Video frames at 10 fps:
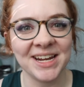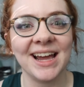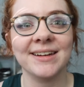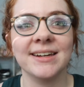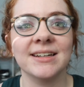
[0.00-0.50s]

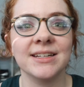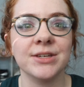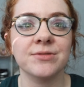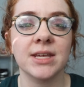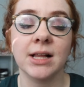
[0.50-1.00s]
I needed to
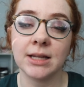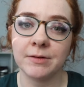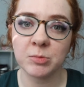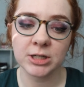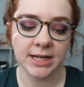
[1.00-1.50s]
use it
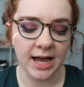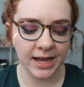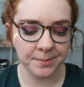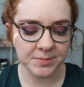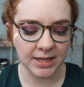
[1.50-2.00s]
11 more
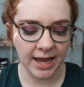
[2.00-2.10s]
times.